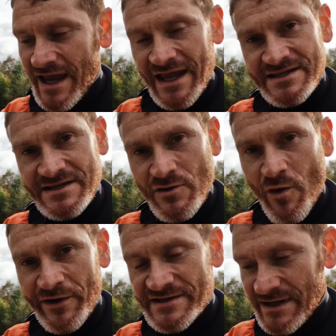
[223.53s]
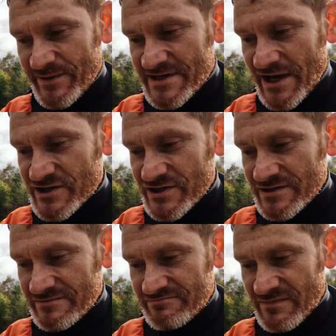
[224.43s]
it's quite a
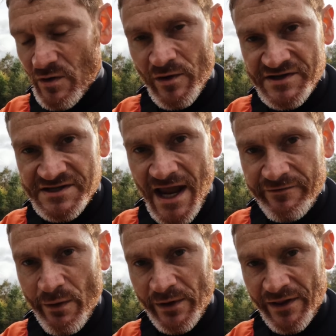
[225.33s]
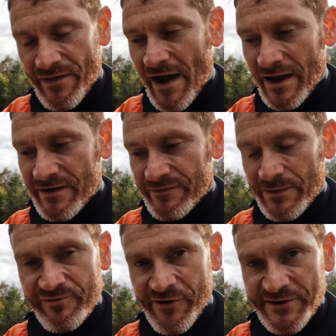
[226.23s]
limitation, quite a scary one at that, given
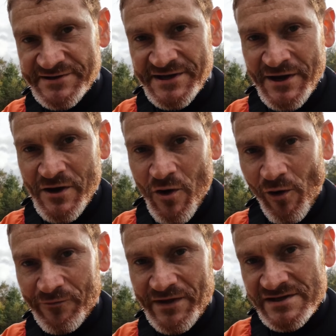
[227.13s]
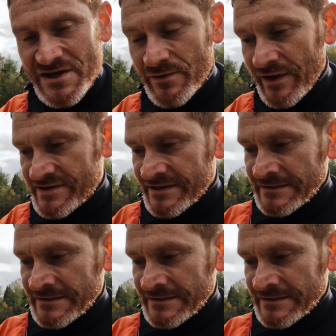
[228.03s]
the price of this unit.